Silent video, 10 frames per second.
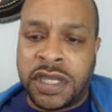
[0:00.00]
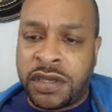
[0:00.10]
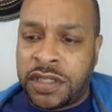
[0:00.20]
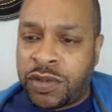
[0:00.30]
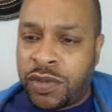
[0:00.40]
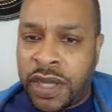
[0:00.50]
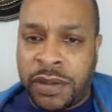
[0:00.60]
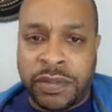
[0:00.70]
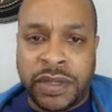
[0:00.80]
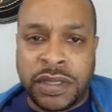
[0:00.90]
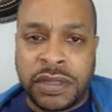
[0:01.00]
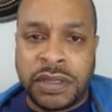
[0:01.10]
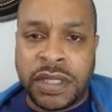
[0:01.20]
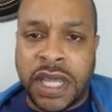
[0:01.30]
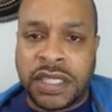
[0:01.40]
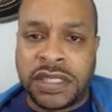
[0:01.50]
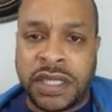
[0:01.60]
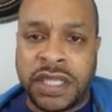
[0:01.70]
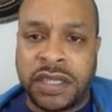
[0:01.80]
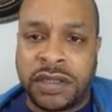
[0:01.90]
TerraSwap.
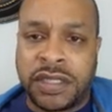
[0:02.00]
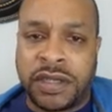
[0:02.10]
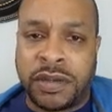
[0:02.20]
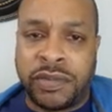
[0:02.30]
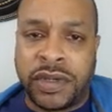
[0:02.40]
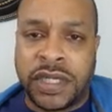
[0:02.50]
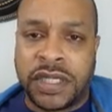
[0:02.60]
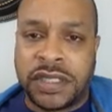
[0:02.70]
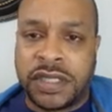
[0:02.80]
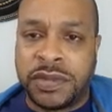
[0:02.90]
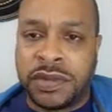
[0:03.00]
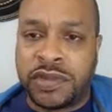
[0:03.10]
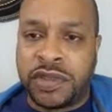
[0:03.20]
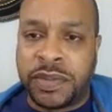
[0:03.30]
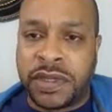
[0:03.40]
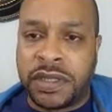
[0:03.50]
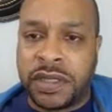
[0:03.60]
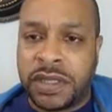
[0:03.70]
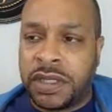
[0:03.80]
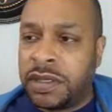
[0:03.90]
Actually, I need to go to Terra Bridge. Let me tripping.
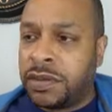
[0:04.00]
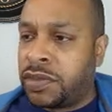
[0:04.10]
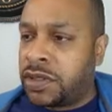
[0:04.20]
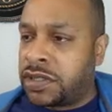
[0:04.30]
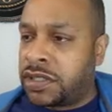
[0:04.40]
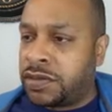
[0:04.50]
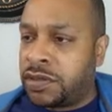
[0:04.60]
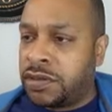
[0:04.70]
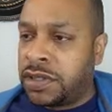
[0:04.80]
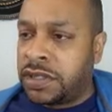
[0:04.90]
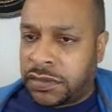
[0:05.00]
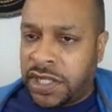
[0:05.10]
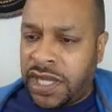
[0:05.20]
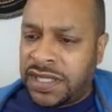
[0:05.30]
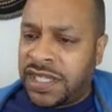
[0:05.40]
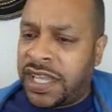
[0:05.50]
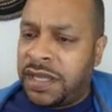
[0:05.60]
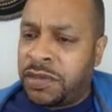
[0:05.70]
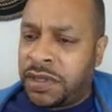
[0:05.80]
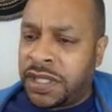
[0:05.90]
Pause this real quick. Actually, I
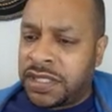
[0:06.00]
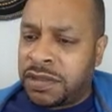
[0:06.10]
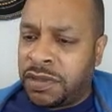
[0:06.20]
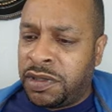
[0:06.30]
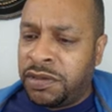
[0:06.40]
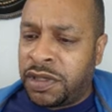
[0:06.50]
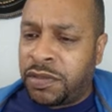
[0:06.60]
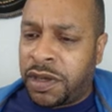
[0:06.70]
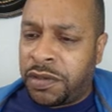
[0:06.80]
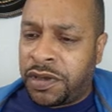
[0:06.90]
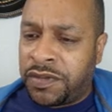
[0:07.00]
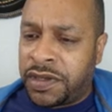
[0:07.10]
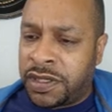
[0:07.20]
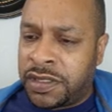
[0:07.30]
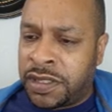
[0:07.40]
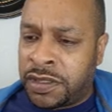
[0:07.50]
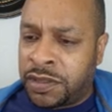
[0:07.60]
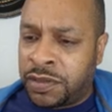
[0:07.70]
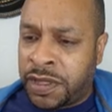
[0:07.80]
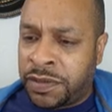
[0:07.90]
am going to get some Luna while we are over here in
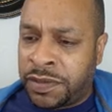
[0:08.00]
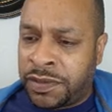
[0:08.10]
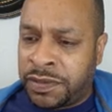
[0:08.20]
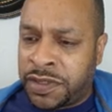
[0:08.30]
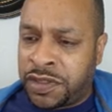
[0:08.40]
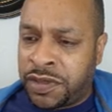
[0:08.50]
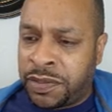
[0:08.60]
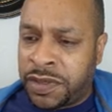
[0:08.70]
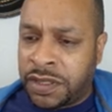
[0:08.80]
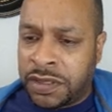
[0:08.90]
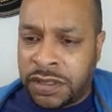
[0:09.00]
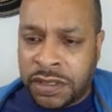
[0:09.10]
TerraSwap. I've been tripping.